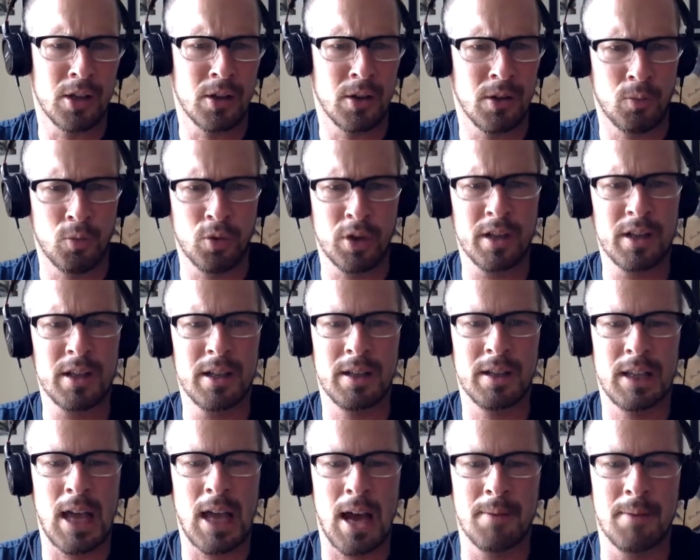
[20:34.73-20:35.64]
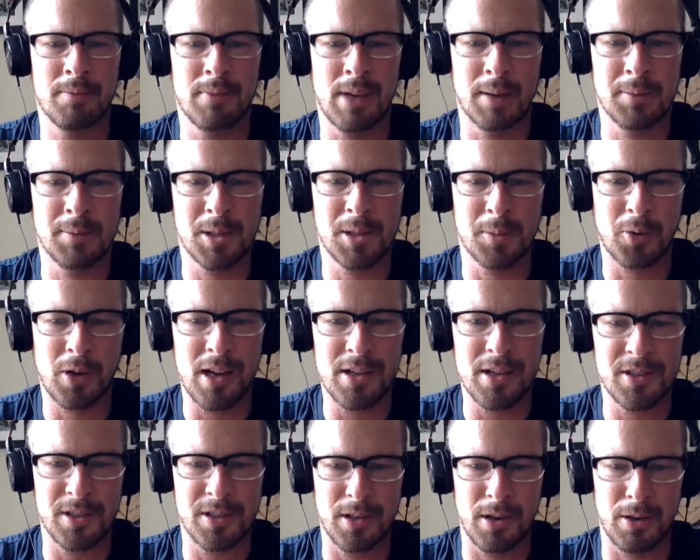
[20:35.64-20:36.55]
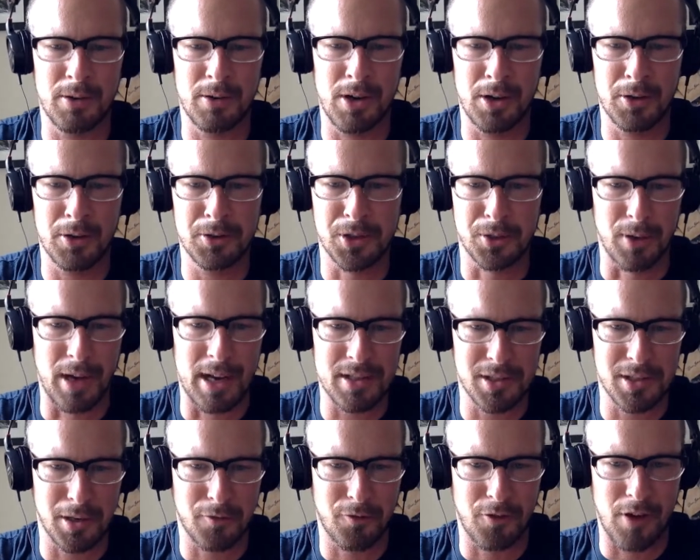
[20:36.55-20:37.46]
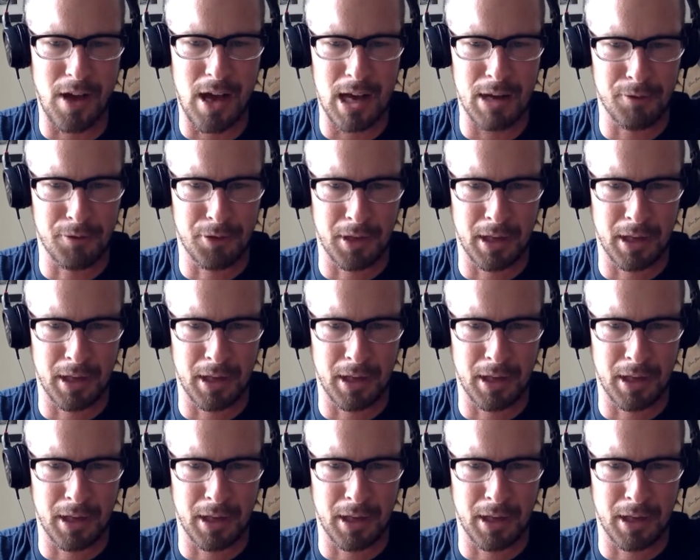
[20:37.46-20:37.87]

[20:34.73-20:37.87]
Really, I'm surprised you don't know Jurassic 5.